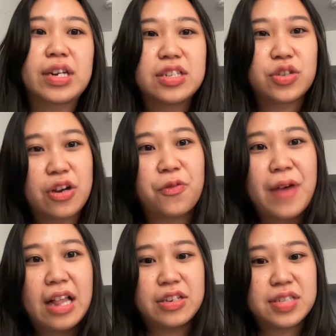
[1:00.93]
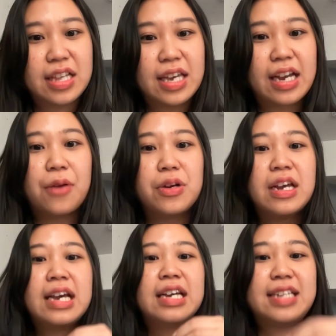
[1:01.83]
to your values. I think I would
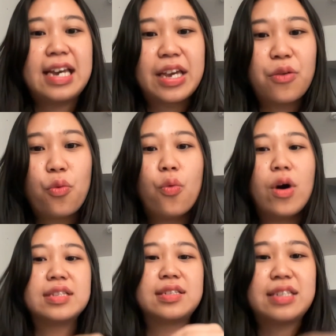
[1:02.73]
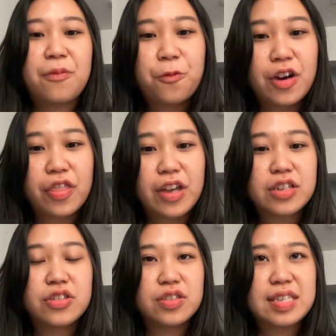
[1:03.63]
take it one step
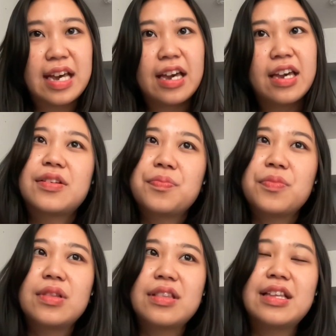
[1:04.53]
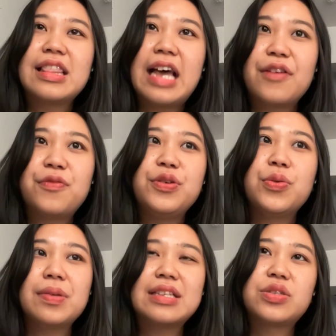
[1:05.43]
further to say the life
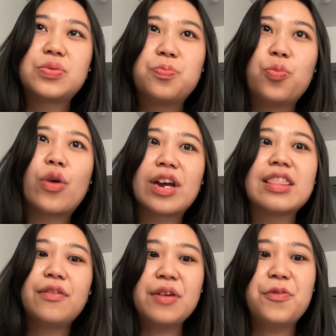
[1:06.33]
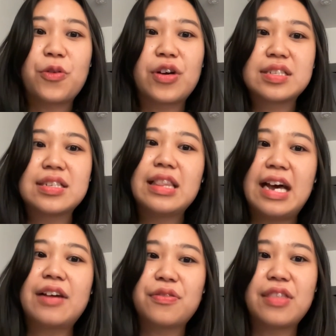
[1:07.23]
you it's worth living for is the
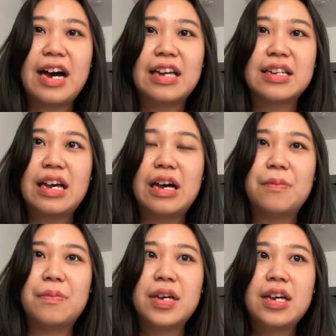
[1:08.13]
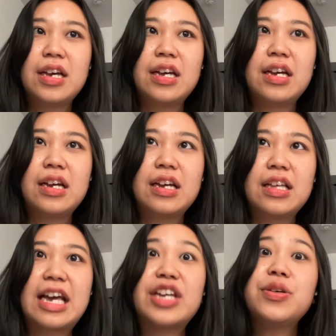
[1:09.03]
life that
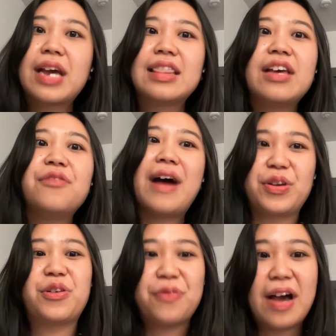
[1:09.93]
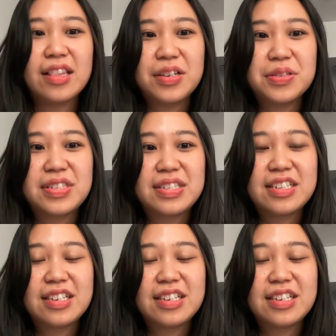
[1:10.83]
that you can live out your values.